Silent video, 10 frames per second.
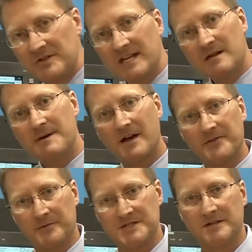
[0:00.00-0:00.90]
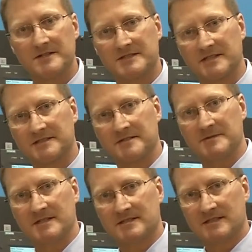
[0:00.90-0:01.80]
unique about the Rattunde system
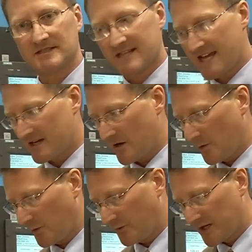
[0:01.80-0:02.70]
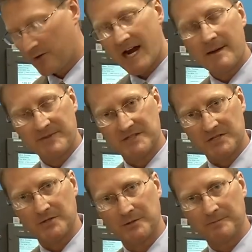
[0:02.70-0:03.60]
is that when we grab the
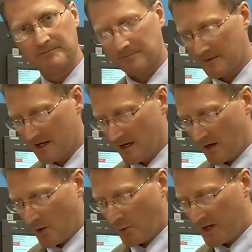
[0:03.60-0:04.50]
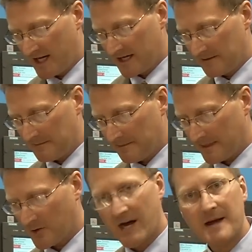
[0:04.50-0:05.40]
tube
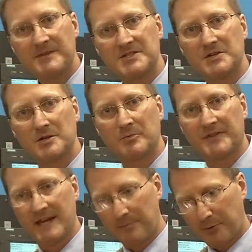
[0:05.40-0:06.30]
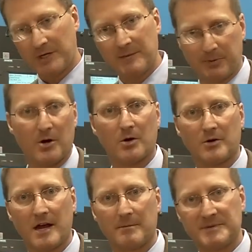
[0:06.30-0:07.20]
with a
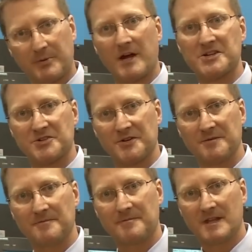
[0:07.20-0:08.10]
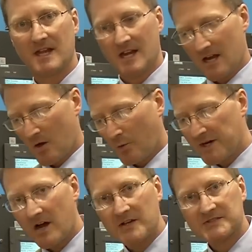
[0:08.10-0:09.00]
pre-programmed pressure.
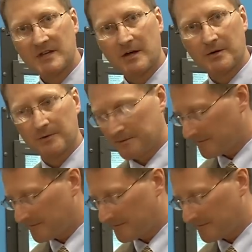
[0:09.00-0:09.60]
We also